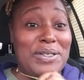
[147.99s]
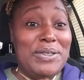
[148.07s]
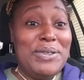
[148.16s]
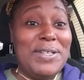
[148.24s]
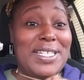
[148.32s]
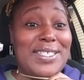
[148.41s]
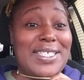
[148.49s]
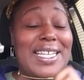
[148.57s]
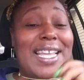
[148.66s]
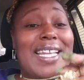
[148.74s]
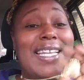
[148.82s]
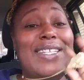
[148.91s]
Do you
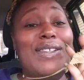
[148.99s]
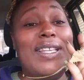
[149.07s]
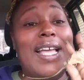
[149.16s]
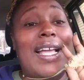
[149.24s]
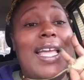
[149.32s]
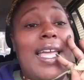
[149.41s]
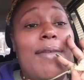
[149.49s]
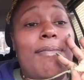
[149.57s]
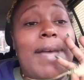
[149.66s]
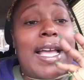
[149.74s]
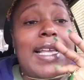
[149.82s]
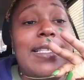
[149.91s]
understand? And then I have
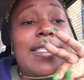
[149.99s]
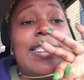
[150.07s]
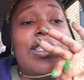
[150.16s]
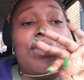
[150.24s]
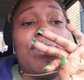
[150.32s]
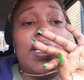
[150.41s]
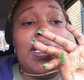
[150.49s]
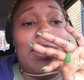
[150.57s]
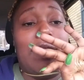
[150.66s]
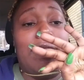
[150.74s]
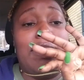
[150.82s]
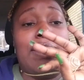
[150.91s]
my centurine
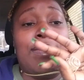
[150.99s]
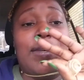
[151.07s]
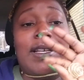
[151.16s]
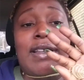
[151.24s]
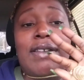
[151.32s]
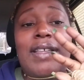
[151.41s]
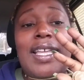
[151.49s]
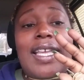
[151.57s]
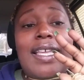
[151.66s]
on as well.